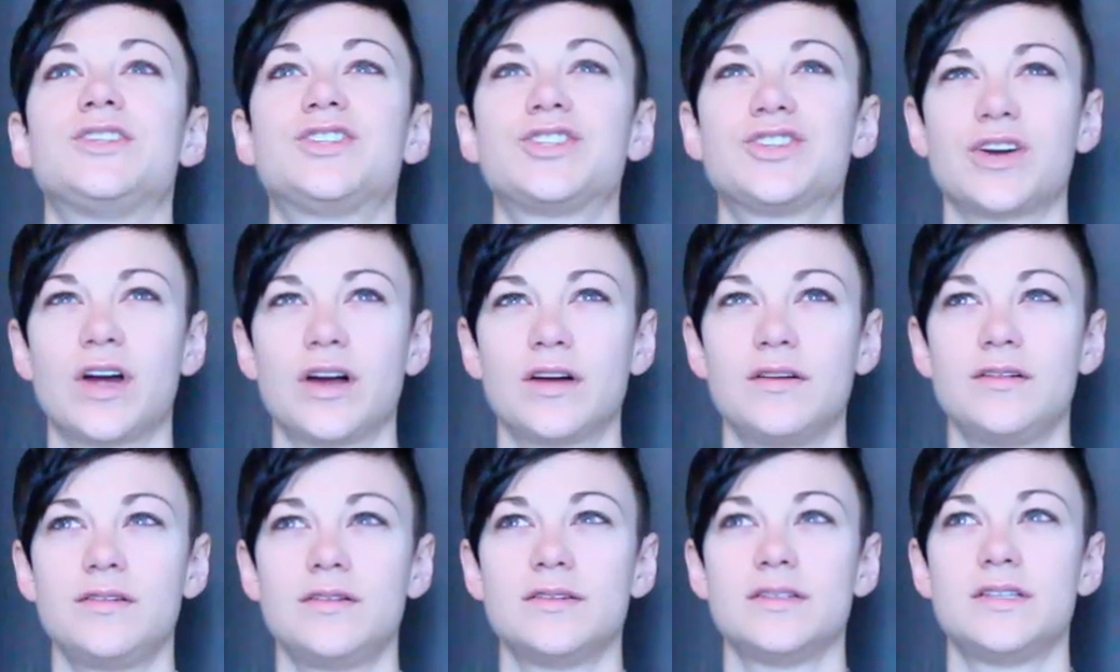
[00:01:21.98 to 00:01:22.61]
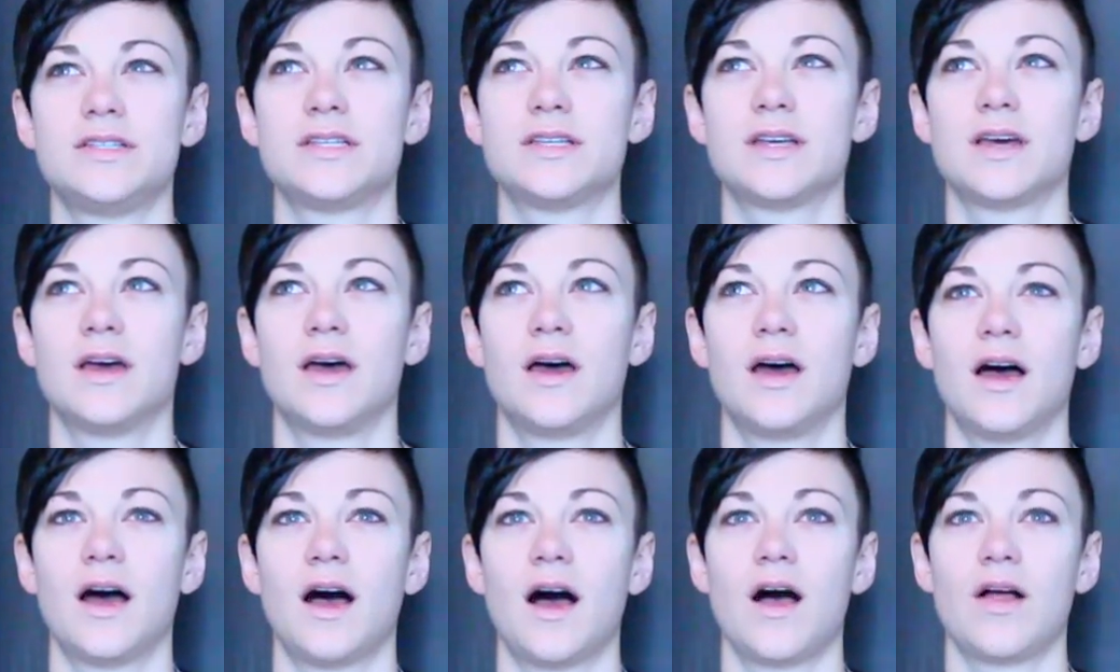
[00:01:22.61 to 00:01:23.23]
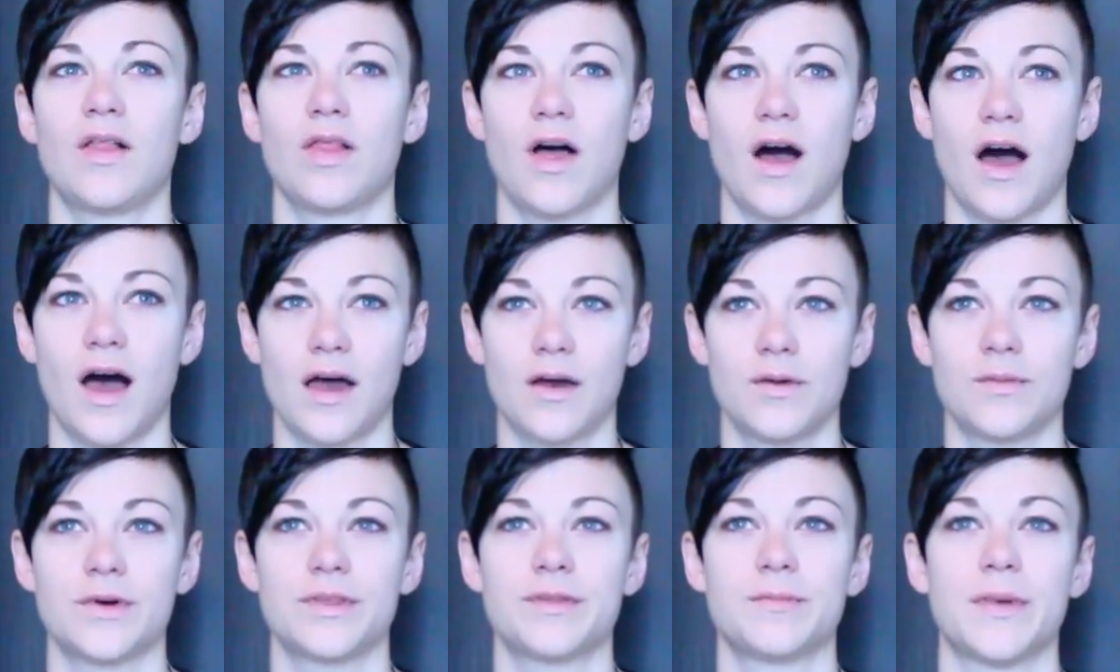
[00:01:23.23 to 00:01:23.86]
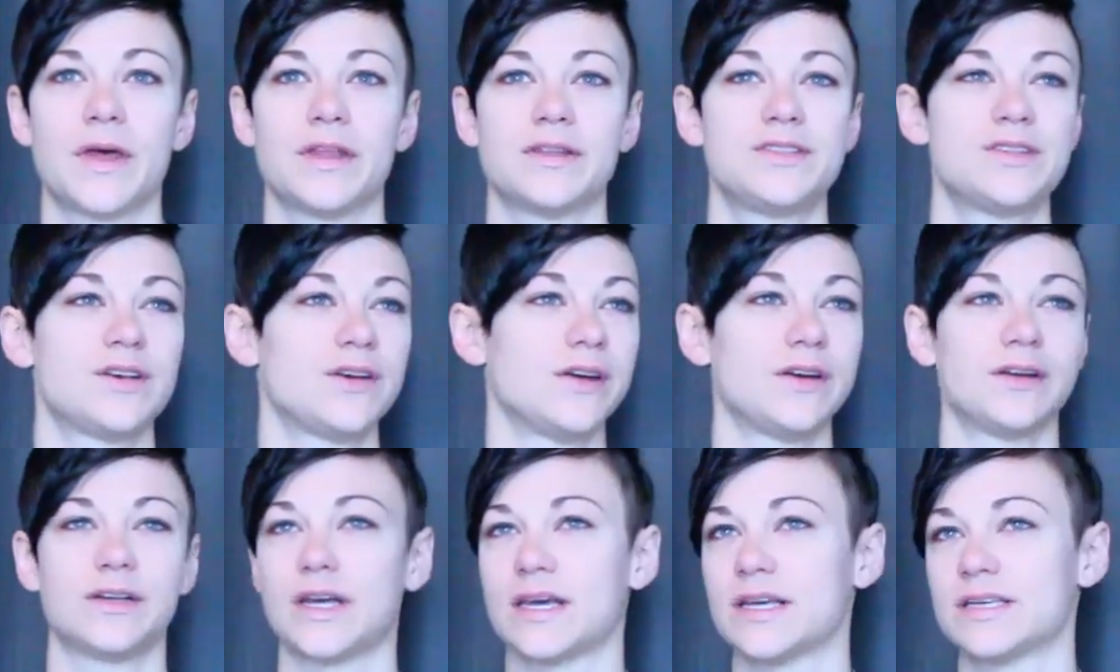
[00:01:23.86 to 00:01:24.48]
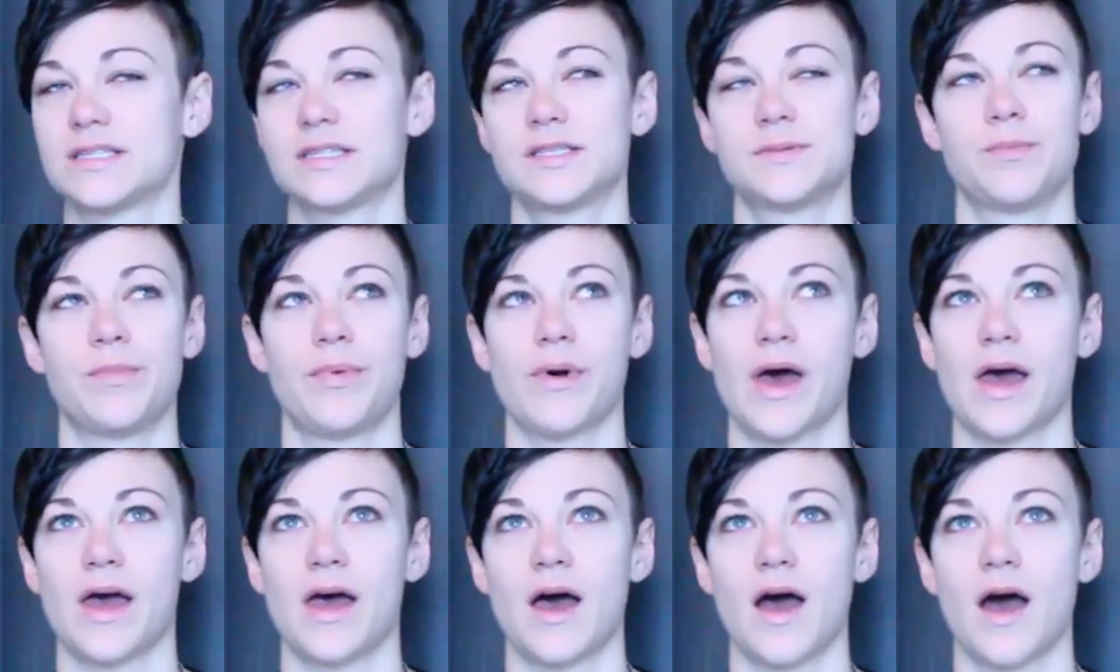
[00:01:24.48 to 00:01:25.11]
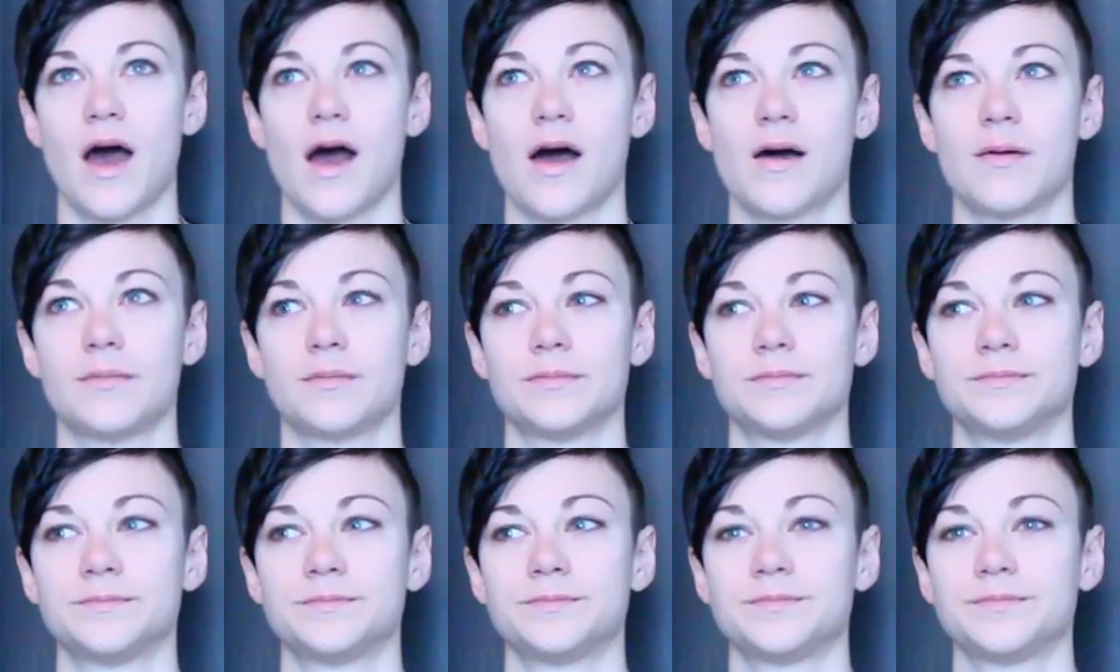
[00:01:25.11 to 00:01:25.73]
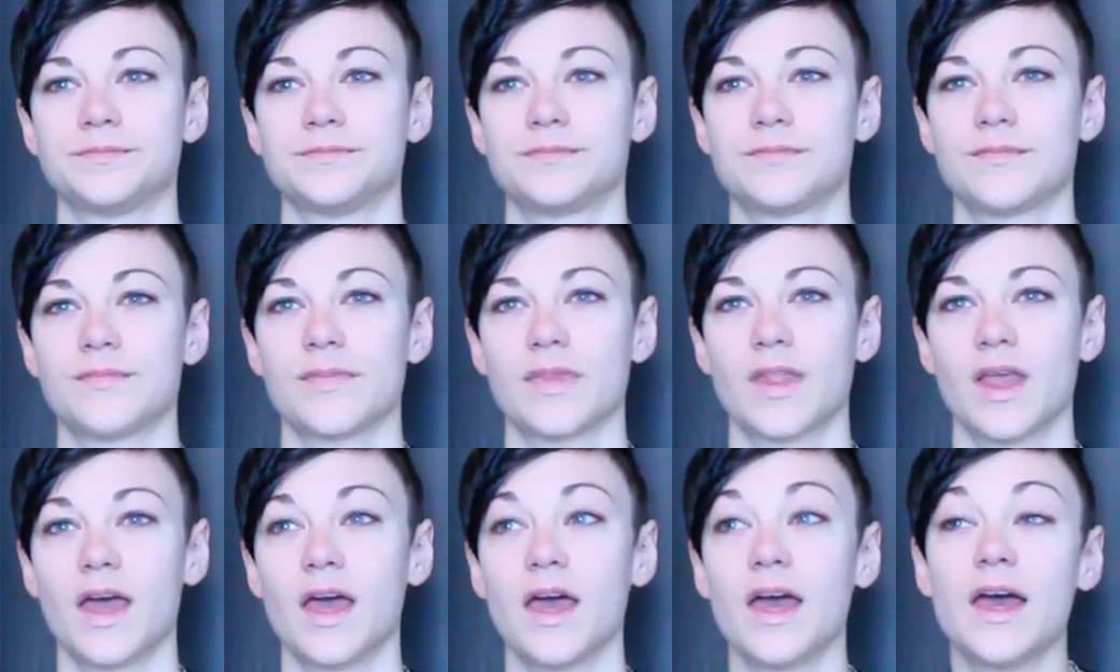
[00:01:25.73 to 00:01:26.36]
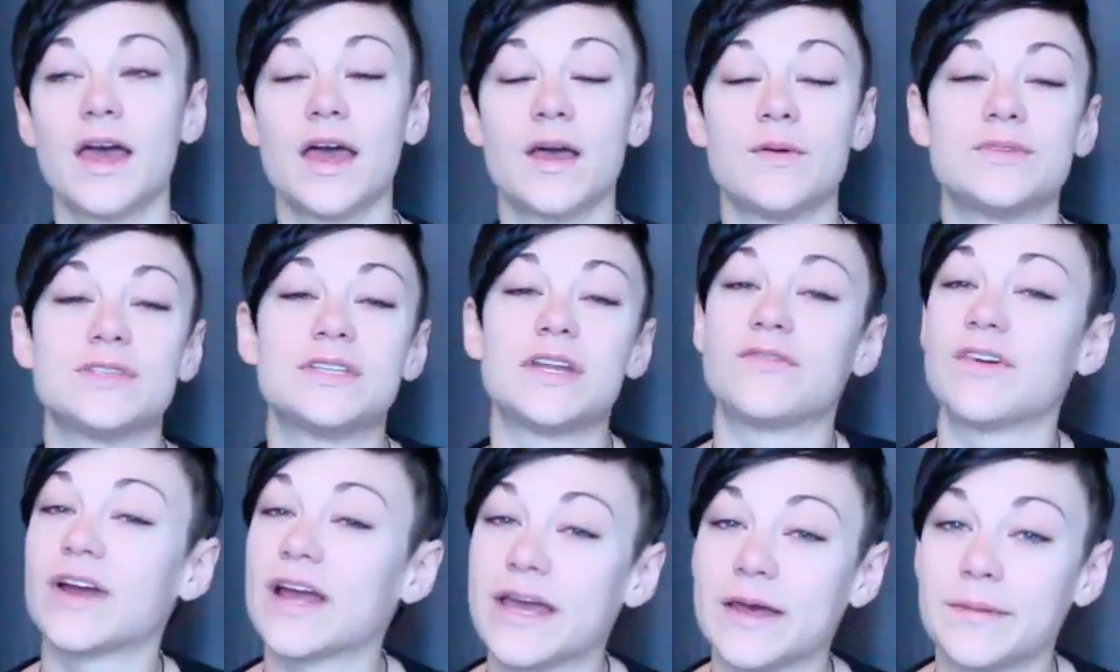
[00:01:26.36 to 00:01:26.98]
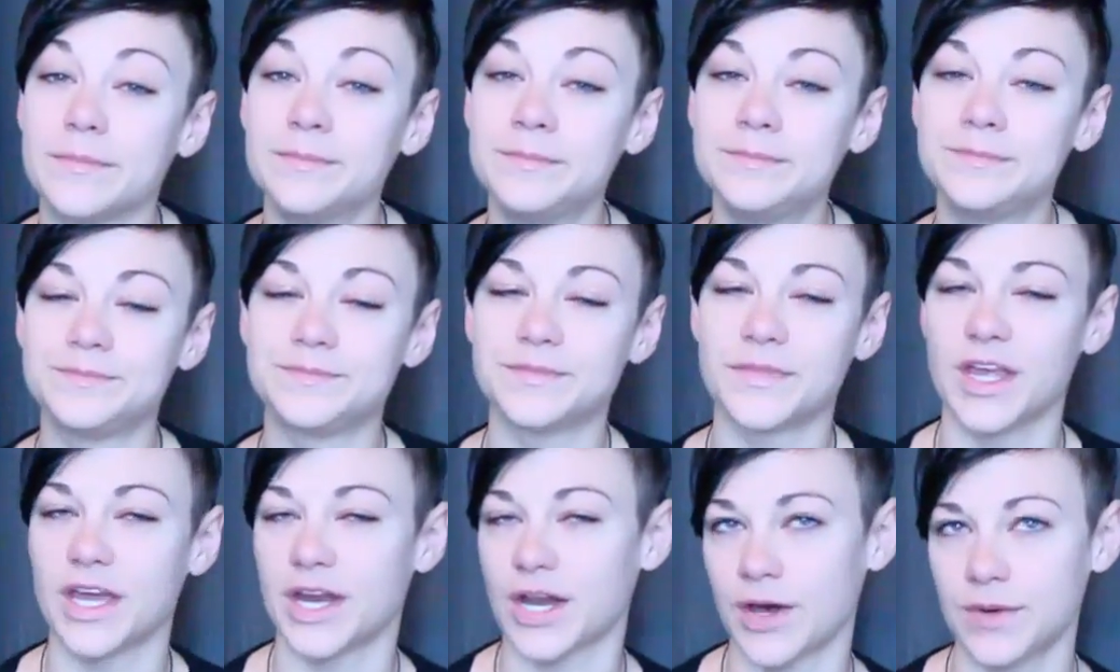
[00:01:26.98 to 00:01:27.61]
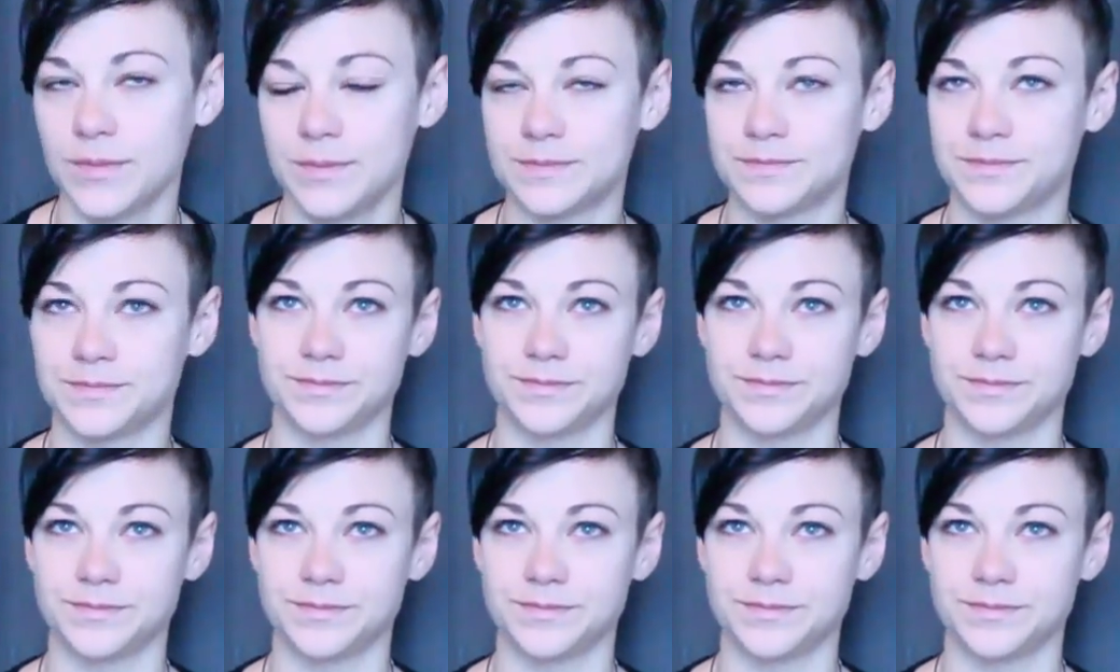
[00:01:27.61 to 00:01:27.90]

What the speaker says: struggled a lot with mental illness, but it was never him, you know?